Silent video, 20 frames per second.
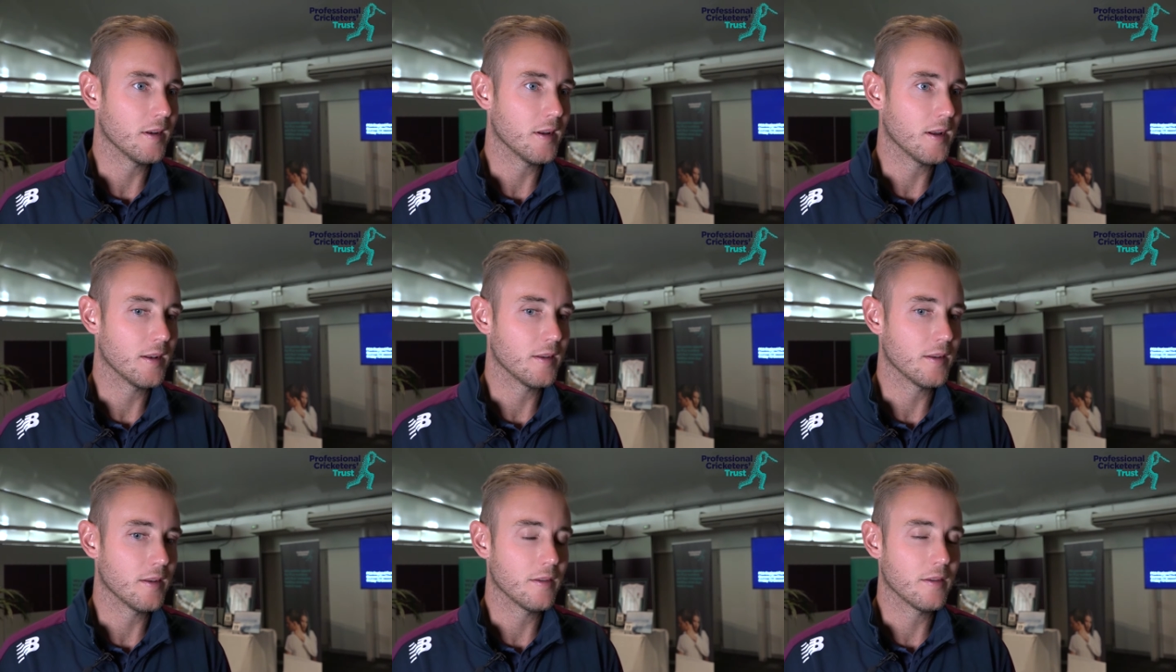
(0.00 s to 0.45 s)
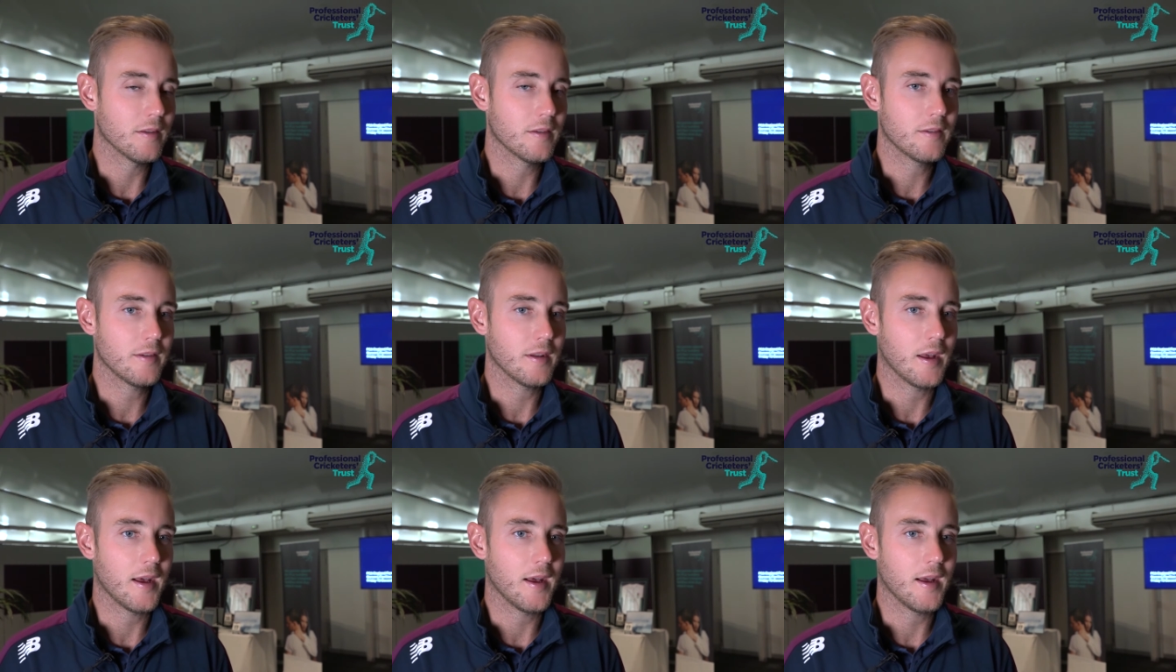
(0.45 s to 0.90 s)

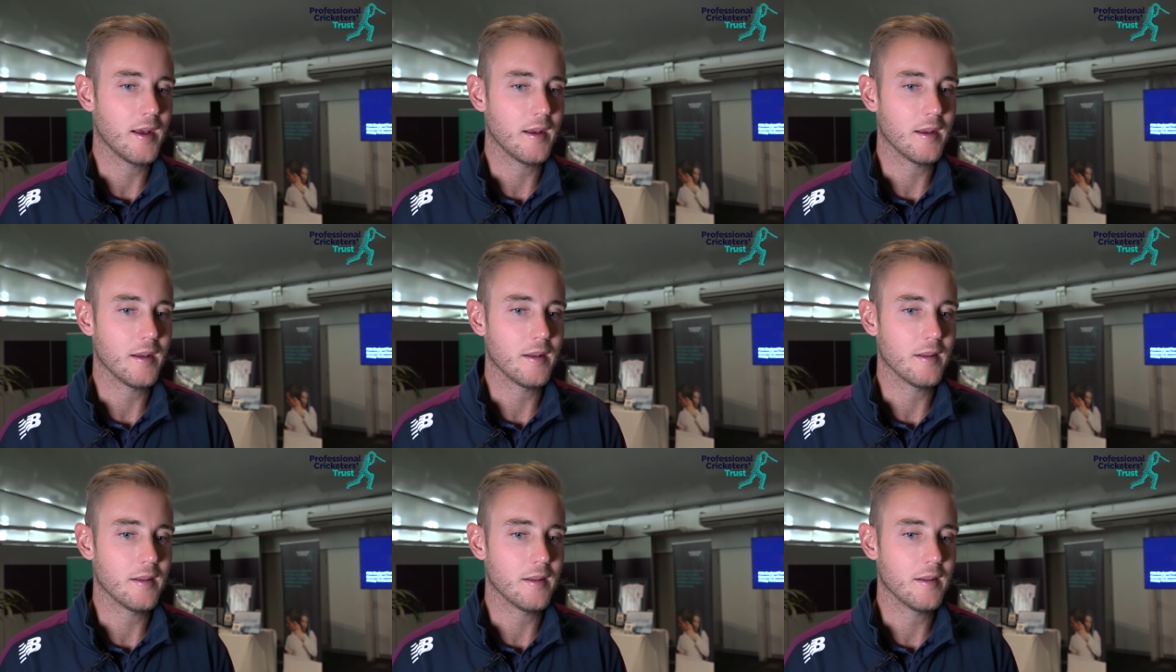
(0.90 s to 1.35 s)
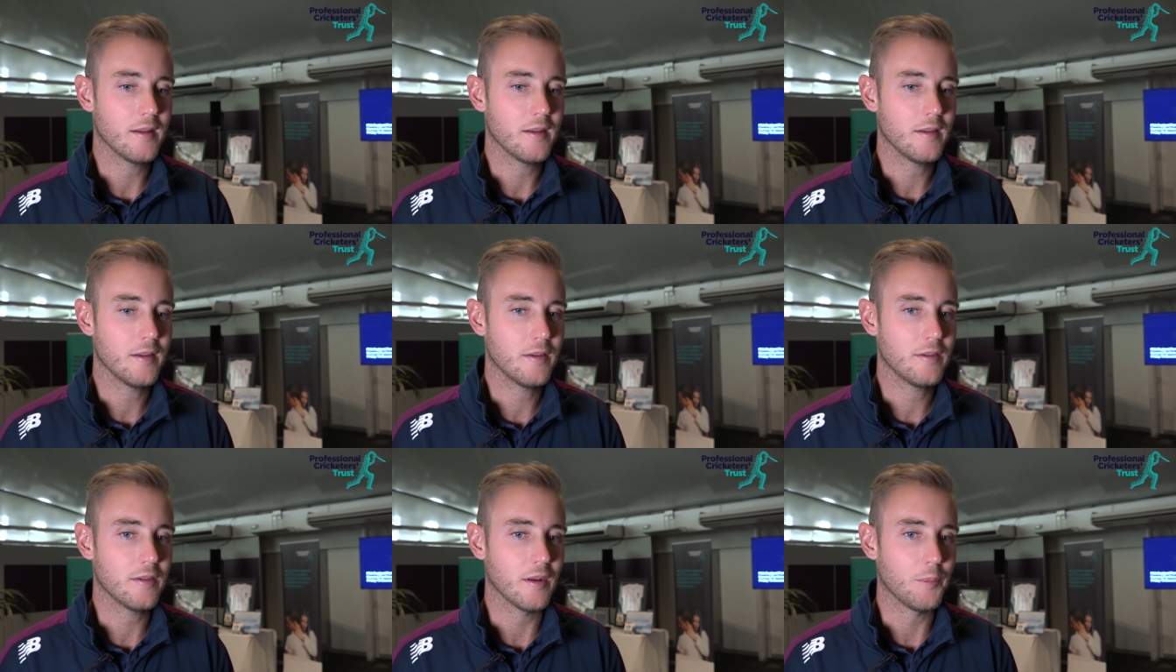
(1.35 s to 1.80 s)
and
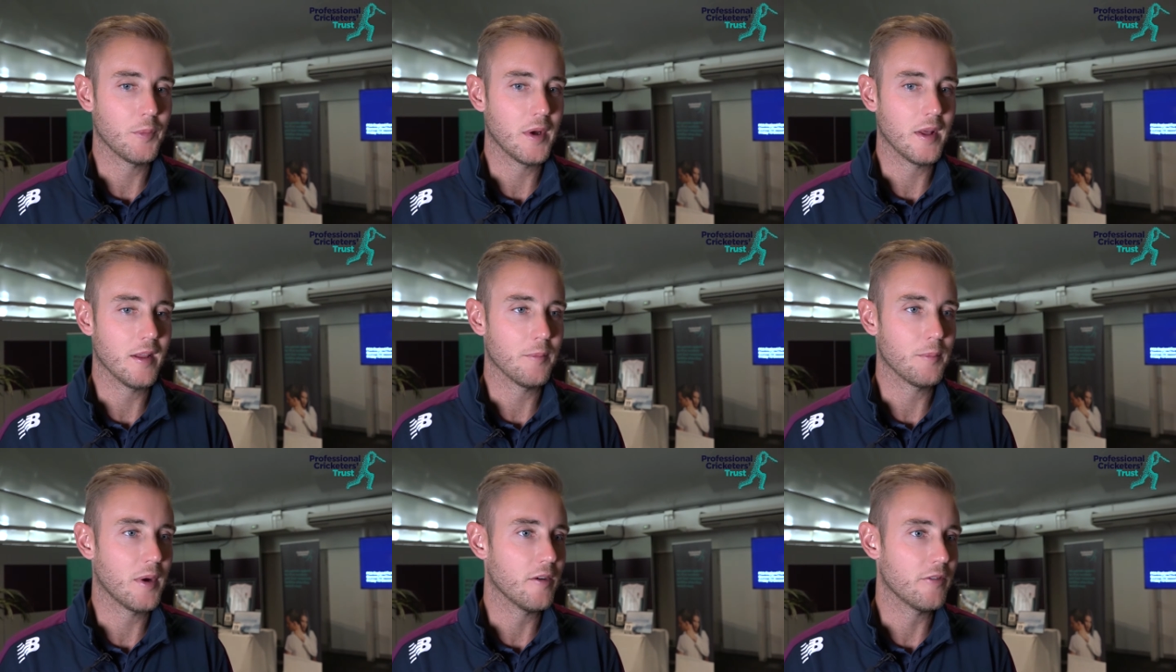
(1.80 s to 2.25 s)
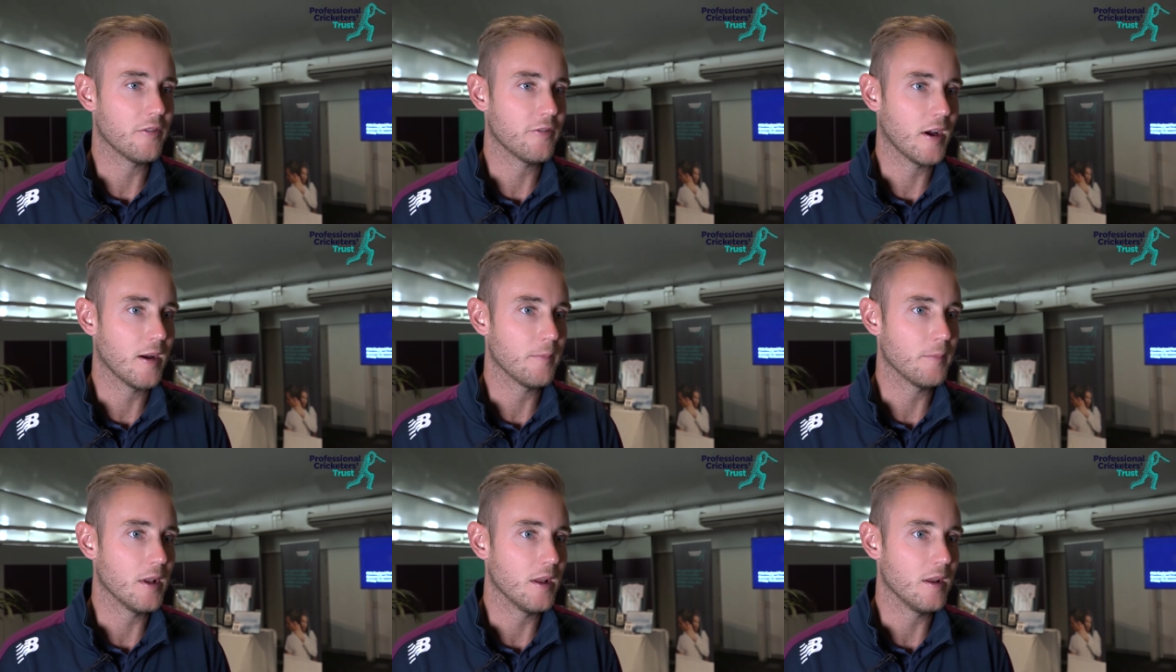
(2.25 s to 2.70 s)
uh, somewhere that my
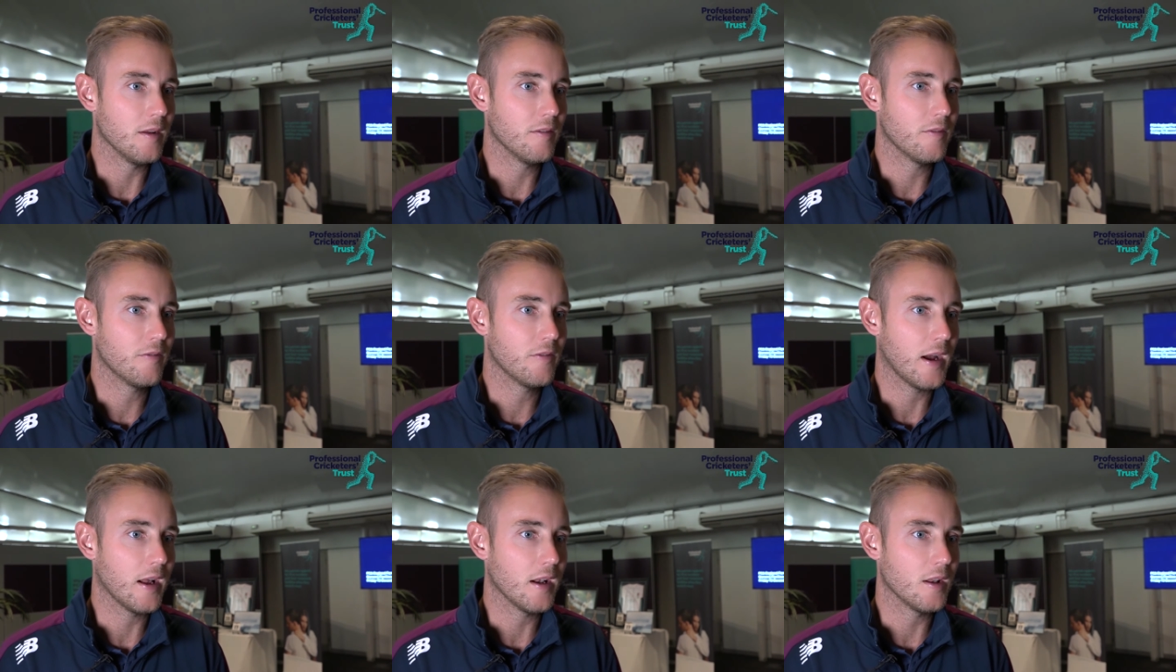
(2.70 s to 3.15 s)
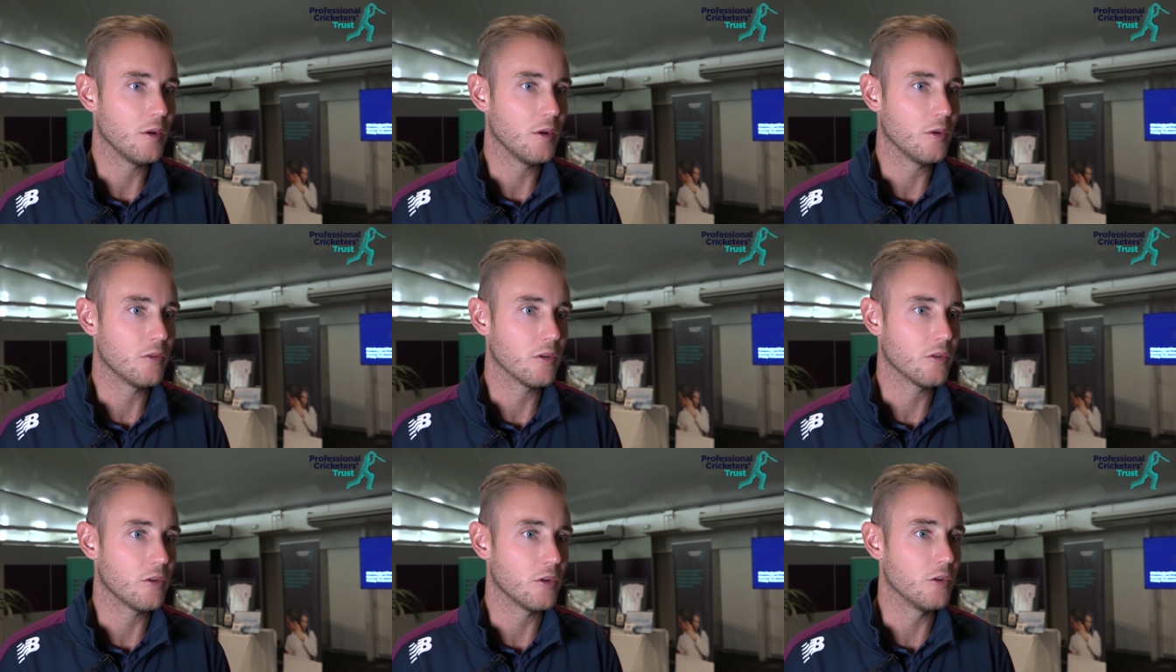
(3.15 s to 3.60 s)
family
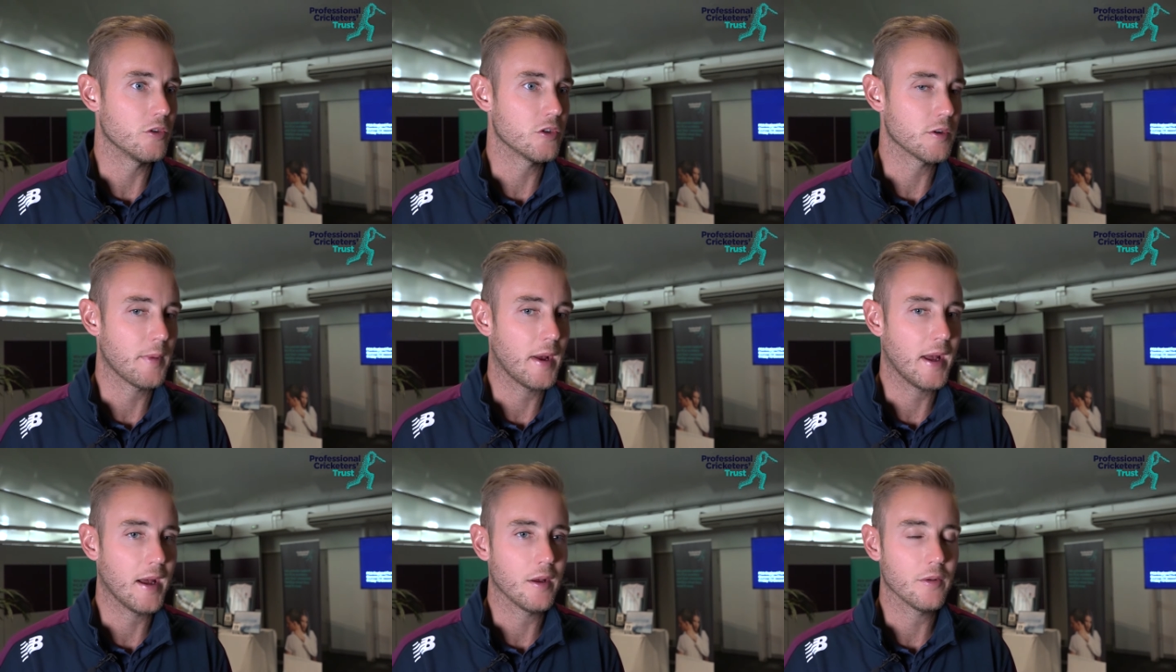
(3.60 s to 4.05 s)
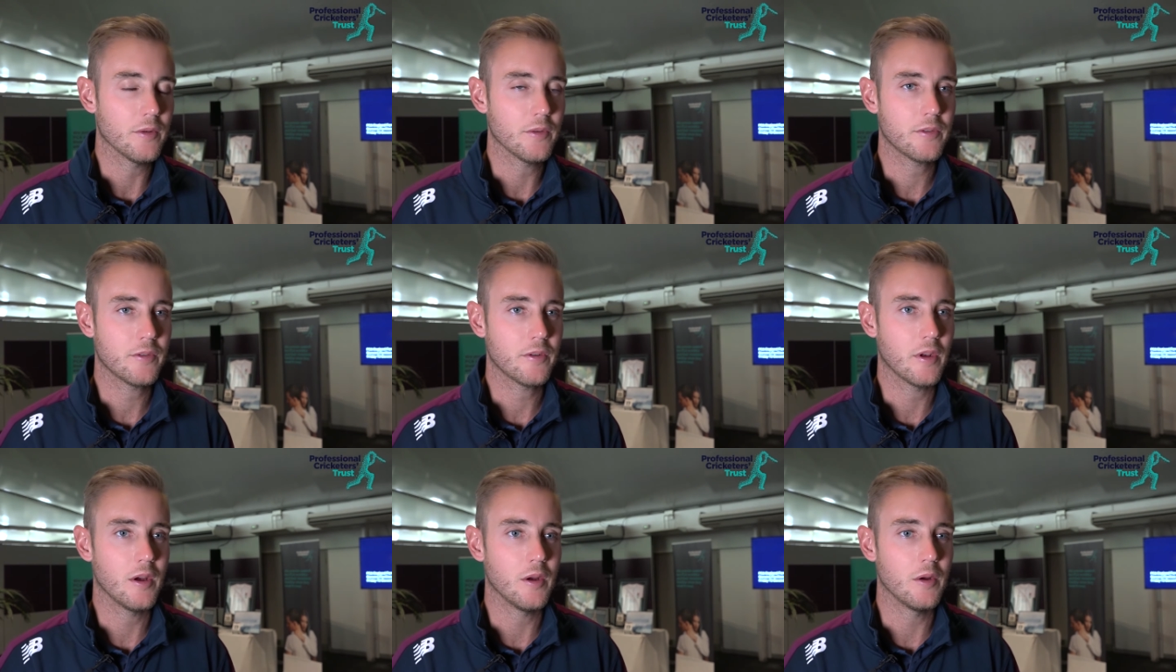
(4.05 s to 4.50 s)
values a huge amount.
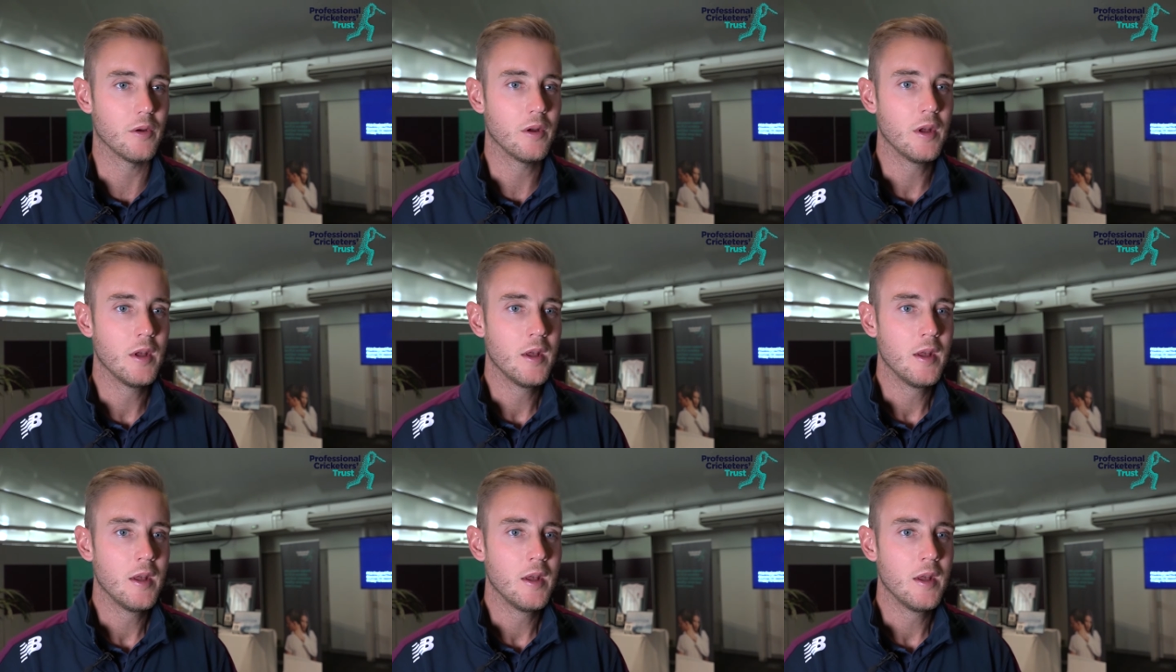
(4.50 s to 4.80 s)
So